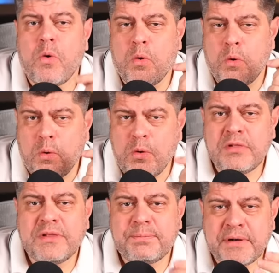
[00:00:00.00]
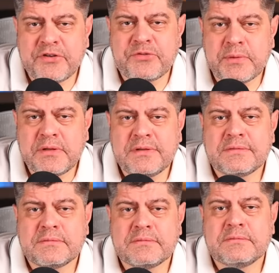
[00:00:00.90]
All the policemen
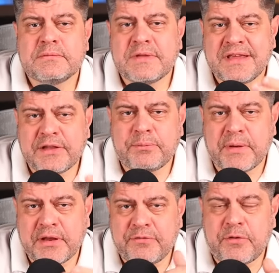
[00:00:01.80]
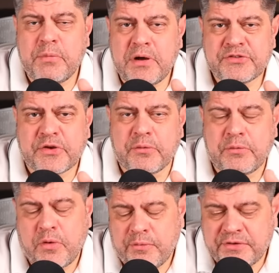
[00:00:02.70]
get paid from Moscow,
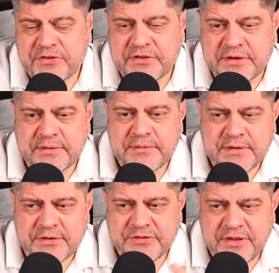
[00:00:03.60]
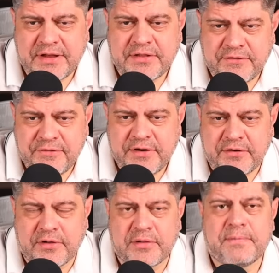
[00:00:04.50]
obviously, because that's the
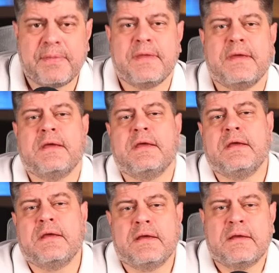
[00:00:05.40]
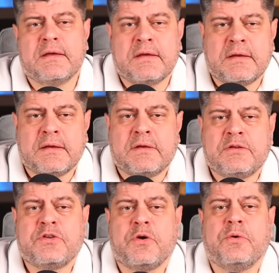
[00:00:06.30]
federal.
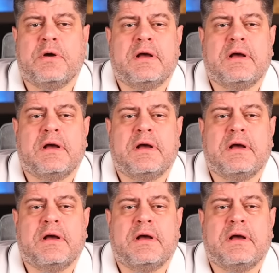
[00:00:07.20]
So,